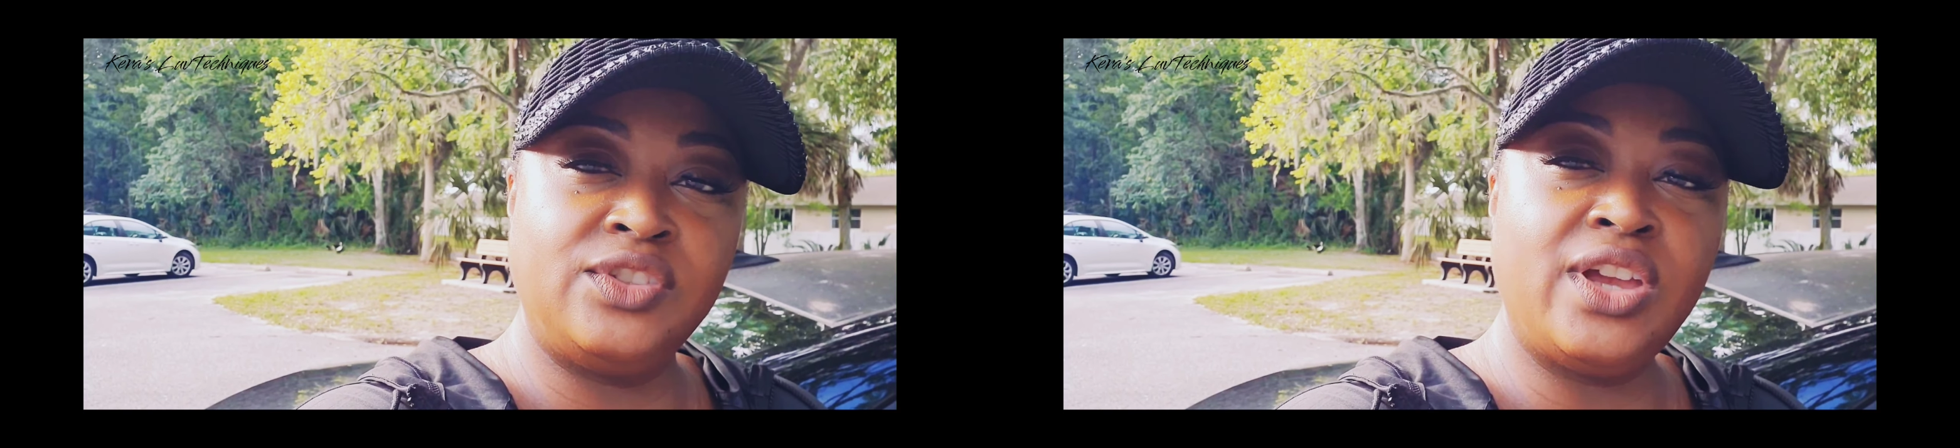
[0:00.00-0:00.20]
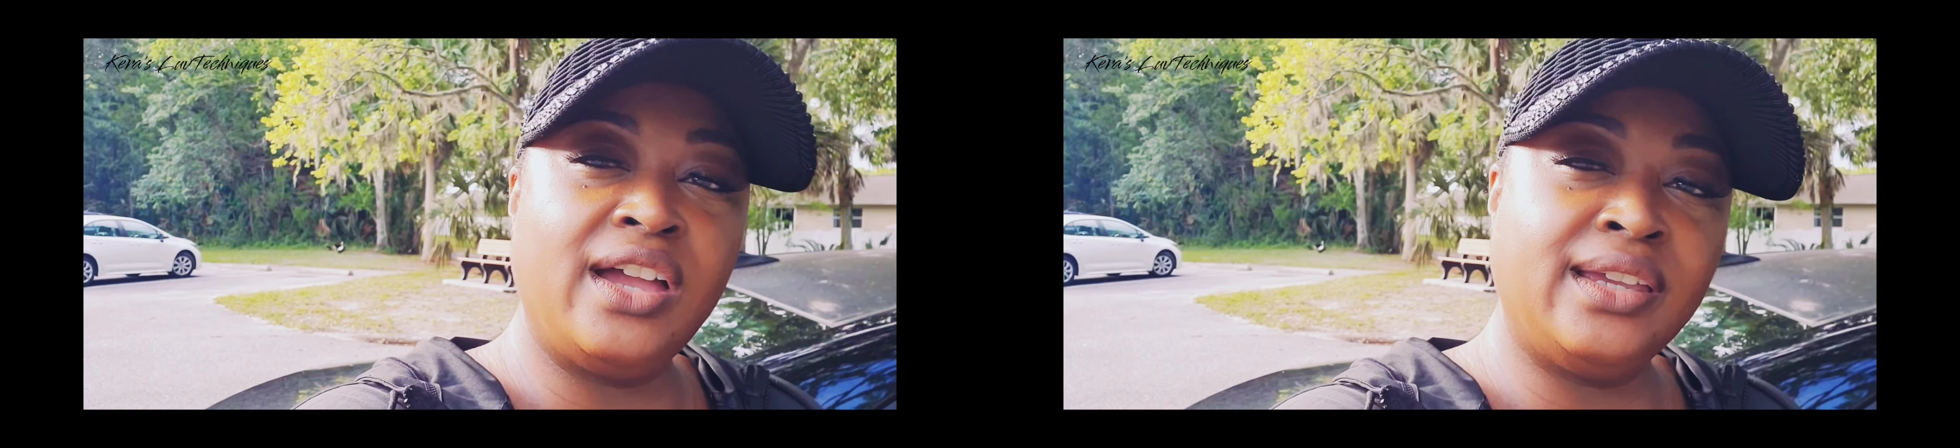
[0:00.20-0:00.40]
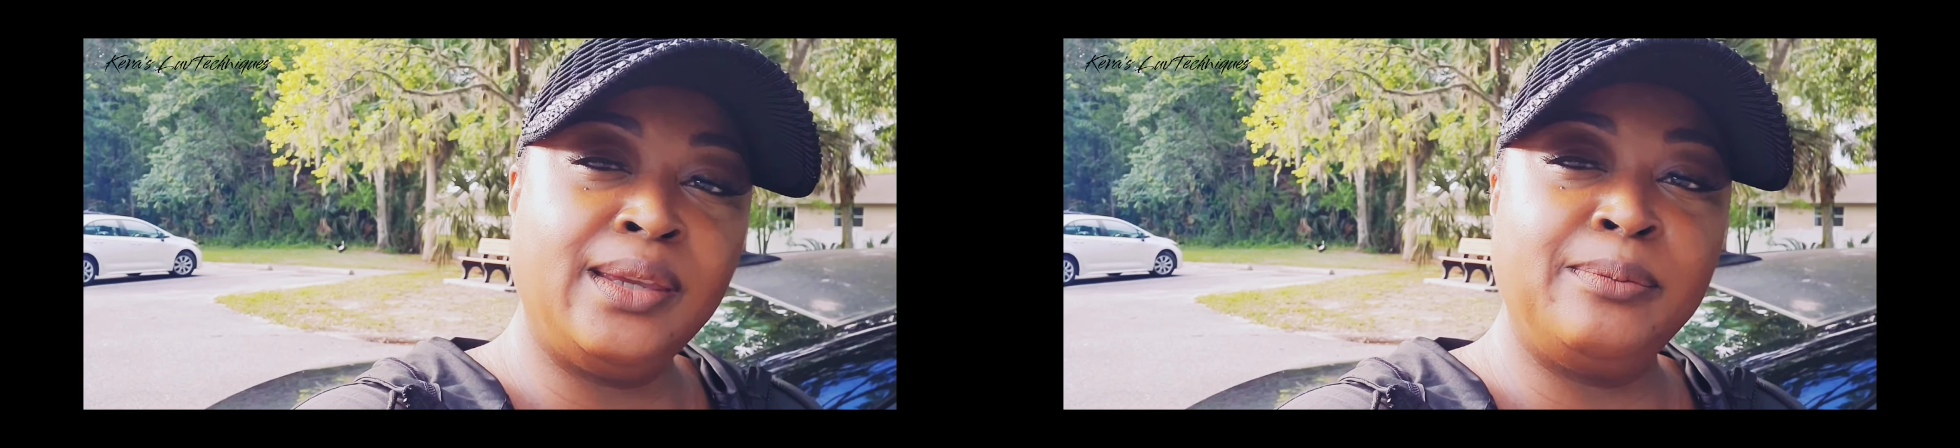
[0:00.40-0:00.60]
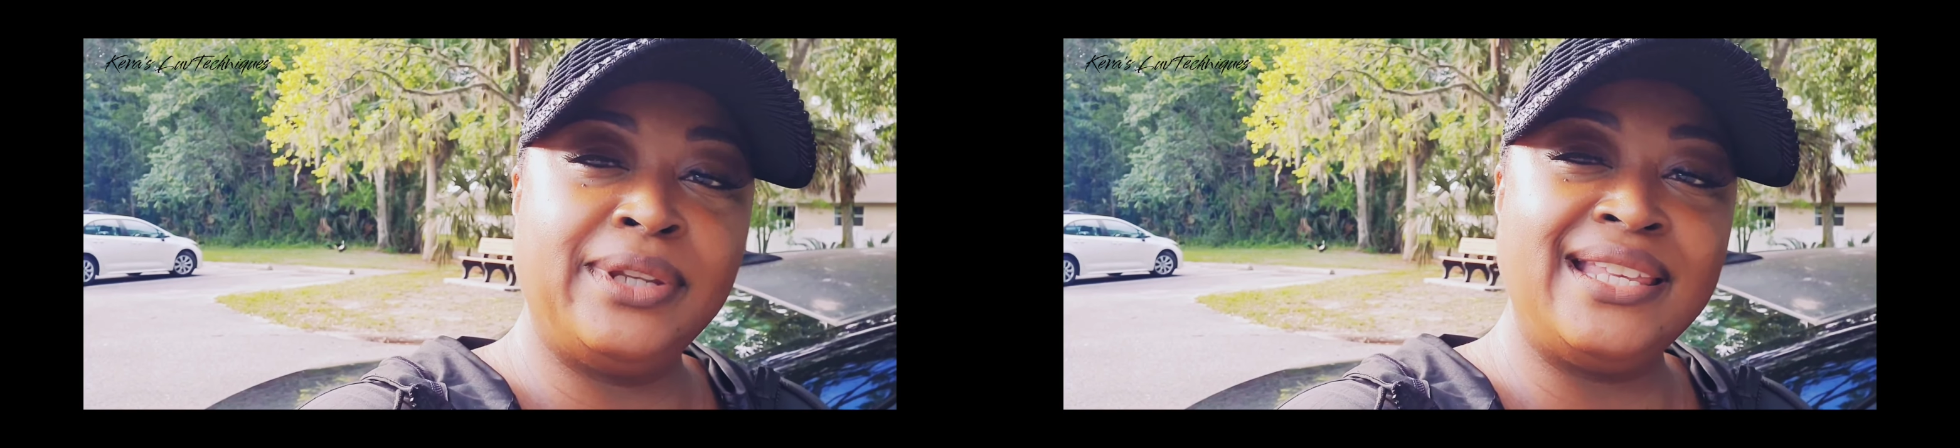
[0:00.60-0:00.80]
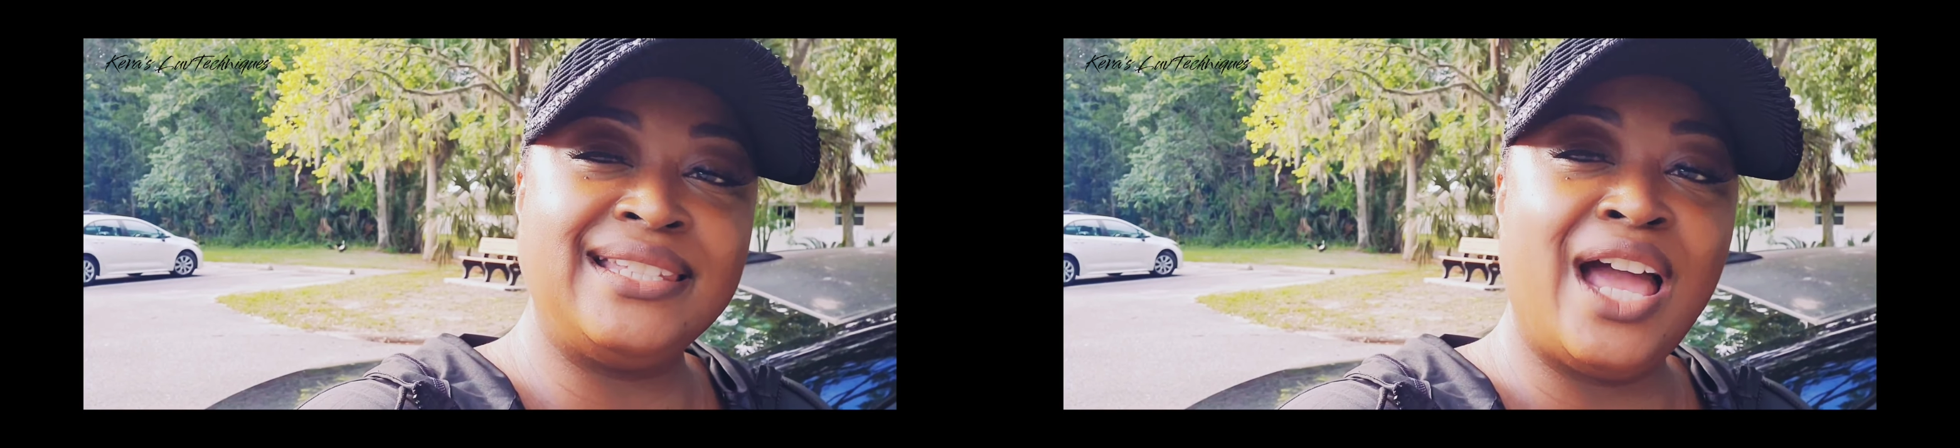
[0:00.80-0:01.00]
jogging in
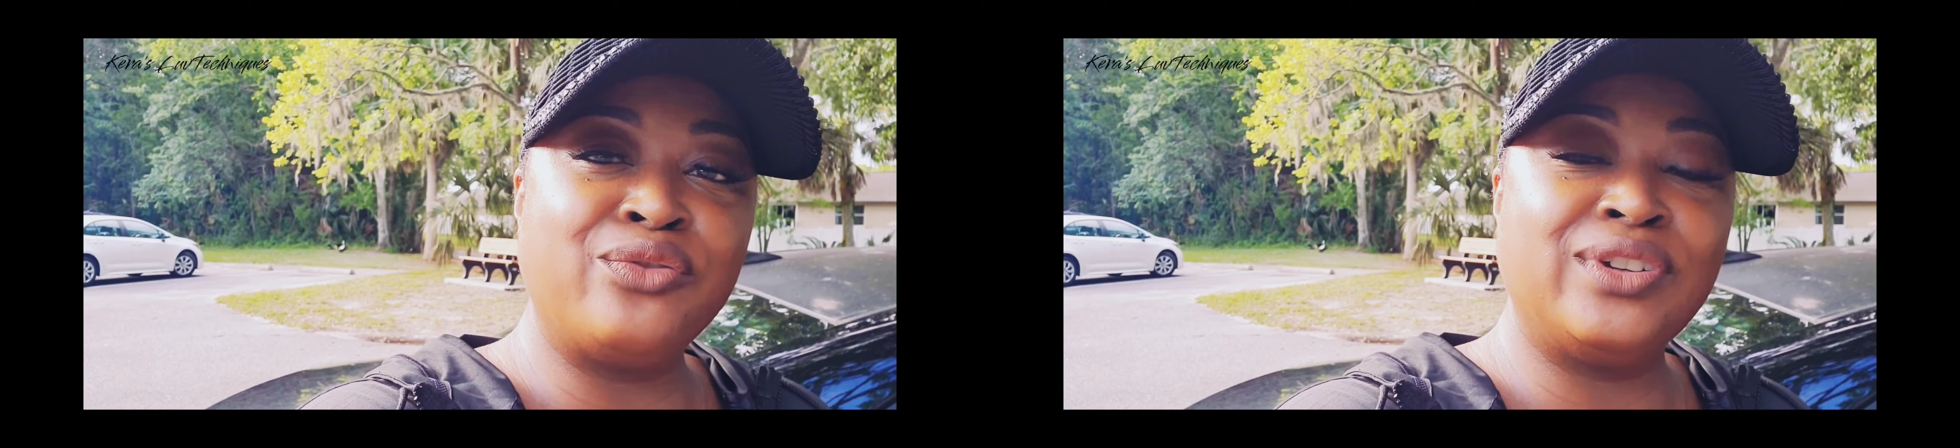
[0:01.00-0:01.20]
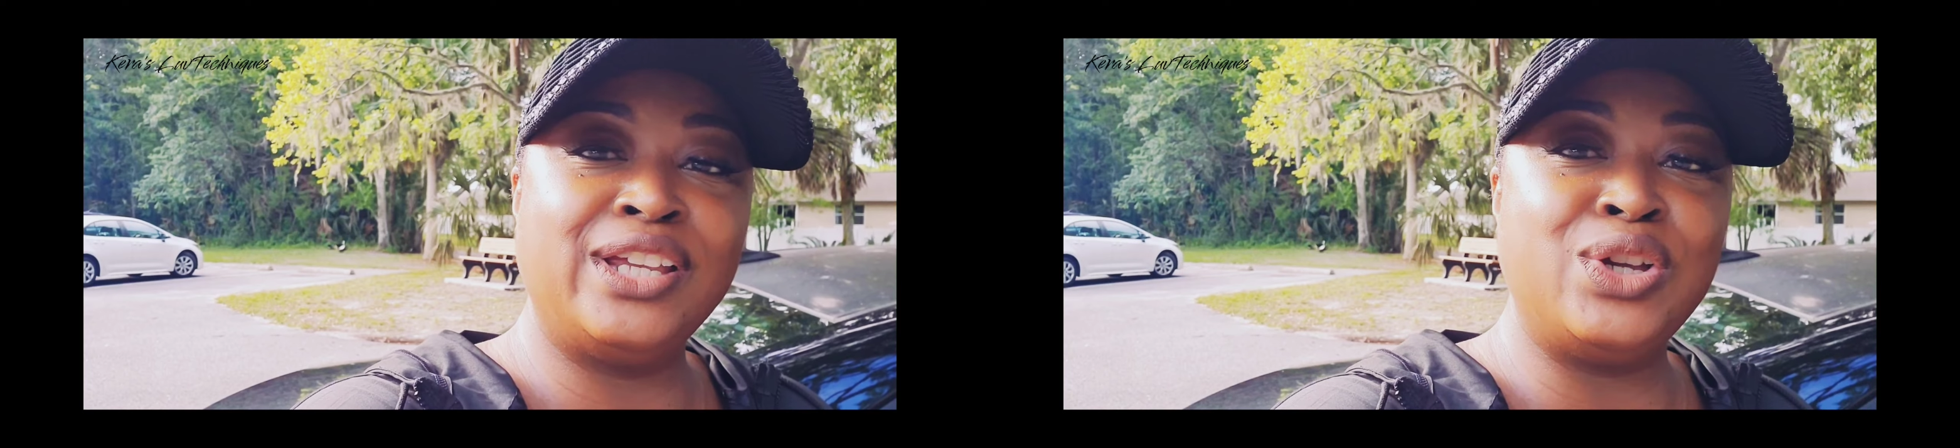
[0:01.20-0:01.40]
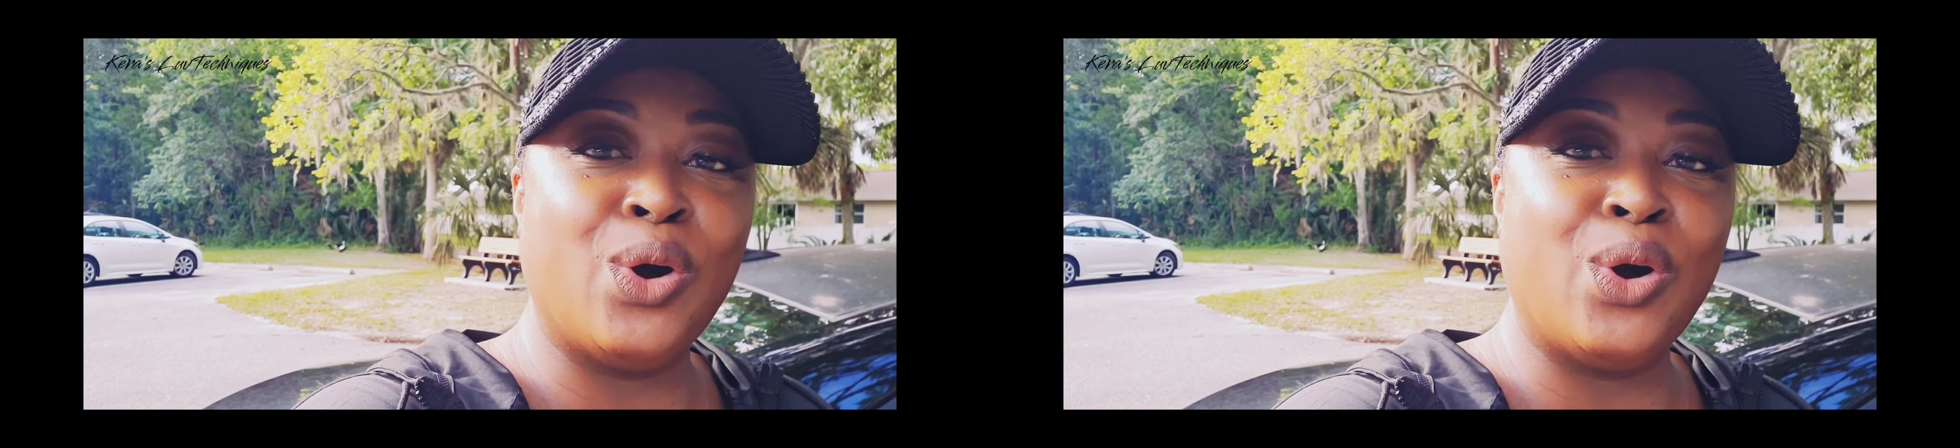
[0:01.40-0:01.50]
place, not really